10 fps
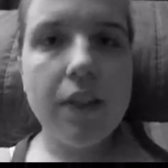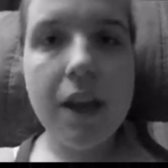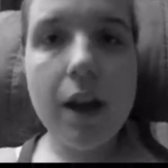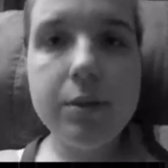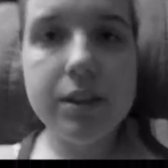
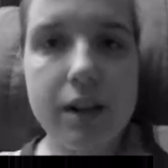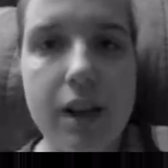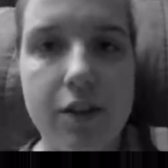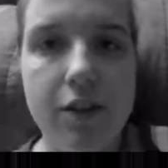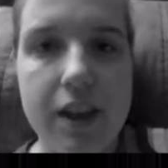that was
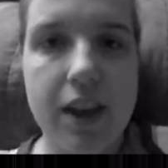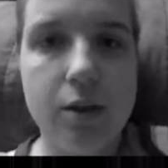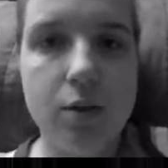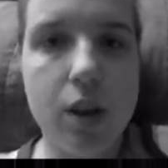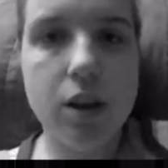another
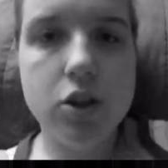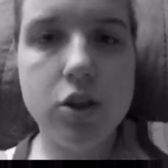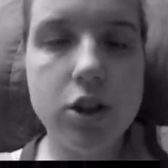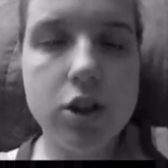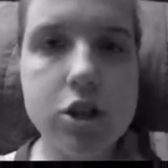thing.
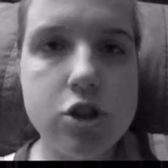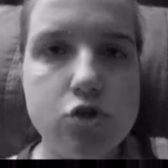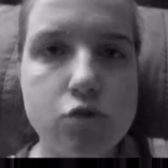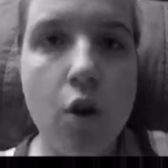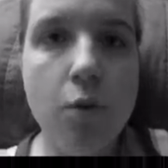She just
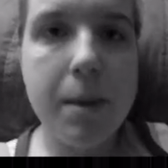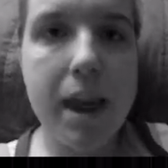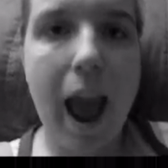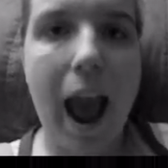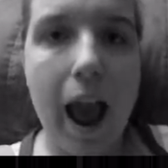drove me